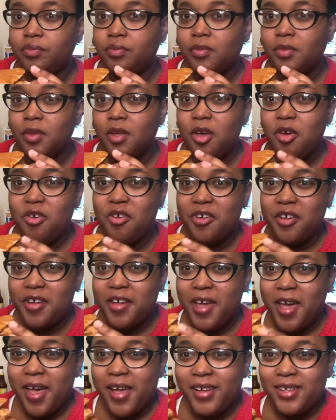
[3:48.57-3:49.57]
Oh my
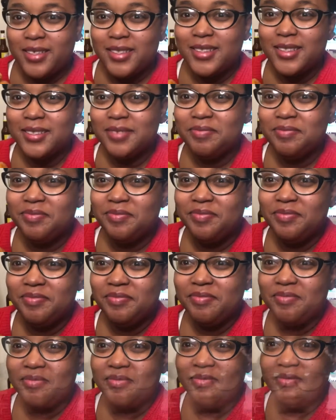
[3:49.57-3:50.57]
God.
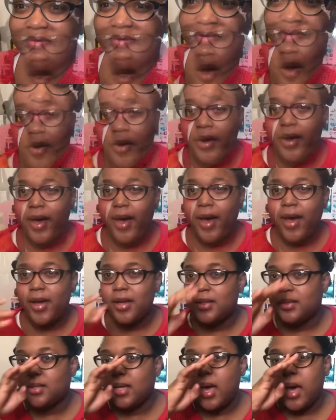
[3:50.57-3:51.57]
Sorry guys,